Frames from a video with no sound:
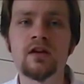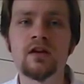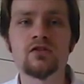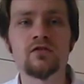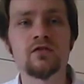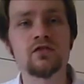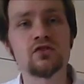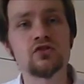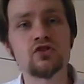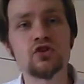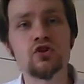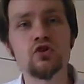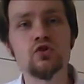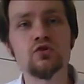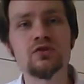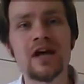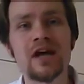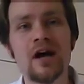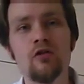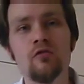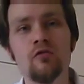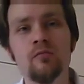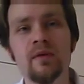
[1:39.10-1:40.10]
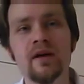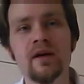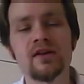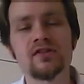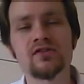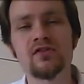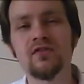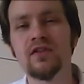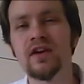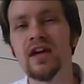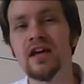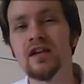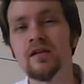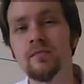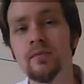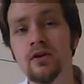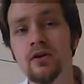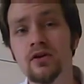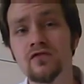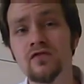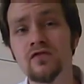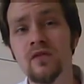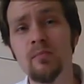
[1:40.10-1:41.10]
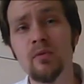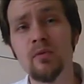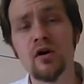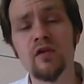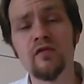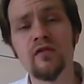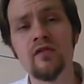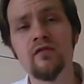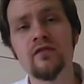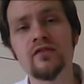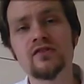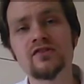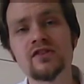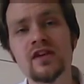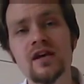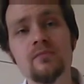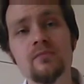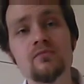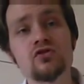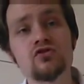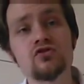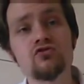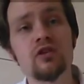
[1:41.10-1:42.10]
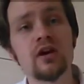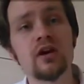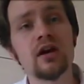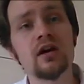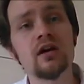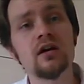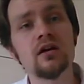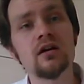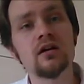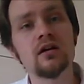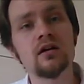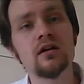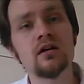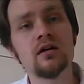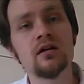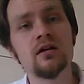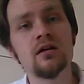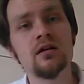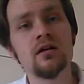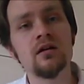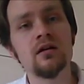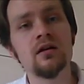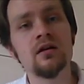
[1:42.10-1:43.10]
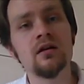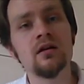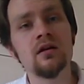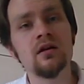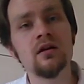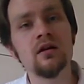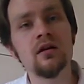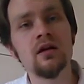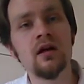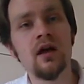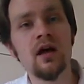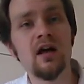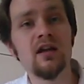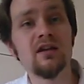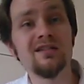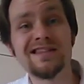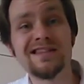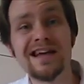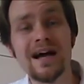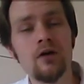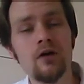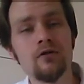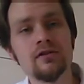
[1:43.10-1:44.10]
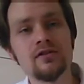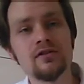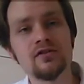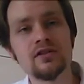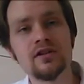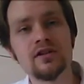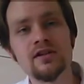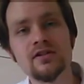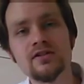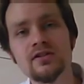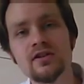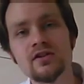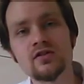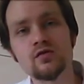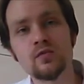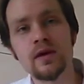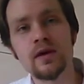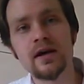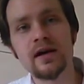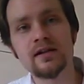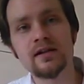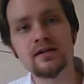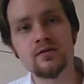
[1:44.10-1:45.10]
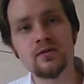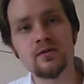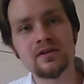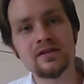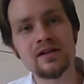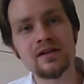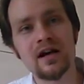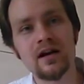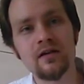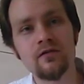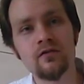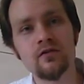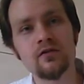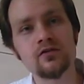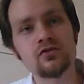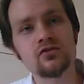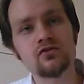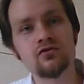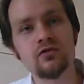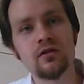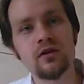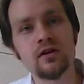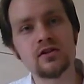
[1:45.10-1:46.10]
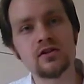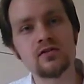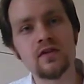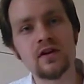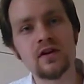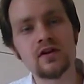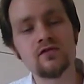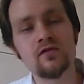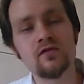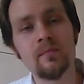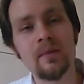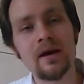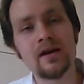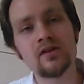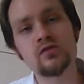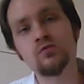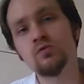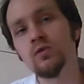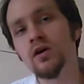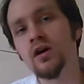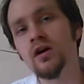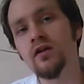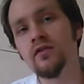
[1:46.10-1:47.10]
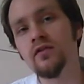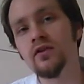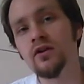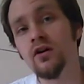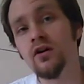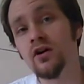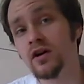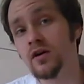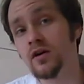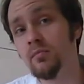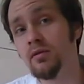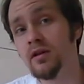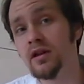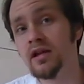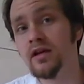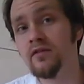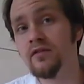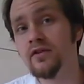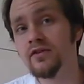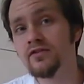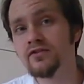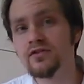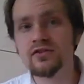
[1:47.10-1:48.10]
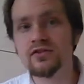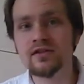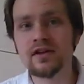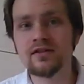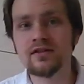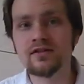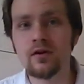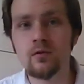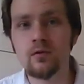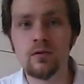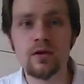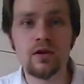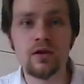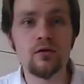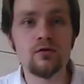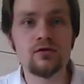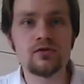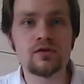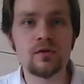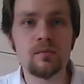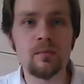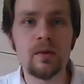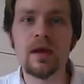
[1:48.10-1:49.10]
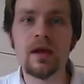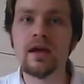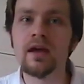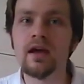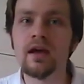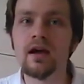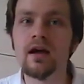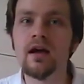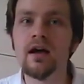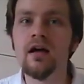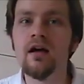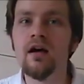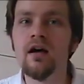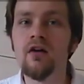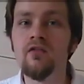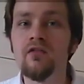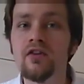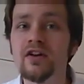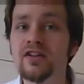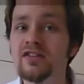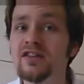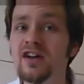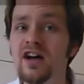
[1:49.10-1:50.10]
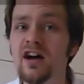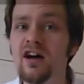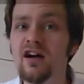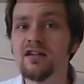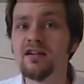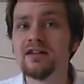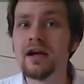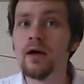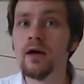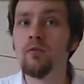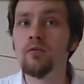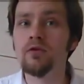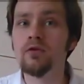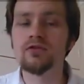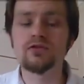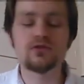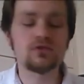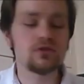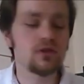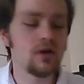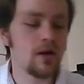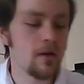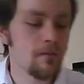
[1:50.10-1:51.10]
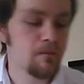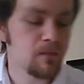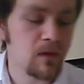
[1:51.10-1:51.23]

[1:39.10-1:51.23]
So there's 2 down picks at the end because they're both on the same string. And down is the easiest way to attack those strings. So that's the best way that you're going to play this, because that's how we're used to picking on the guitar, downwards.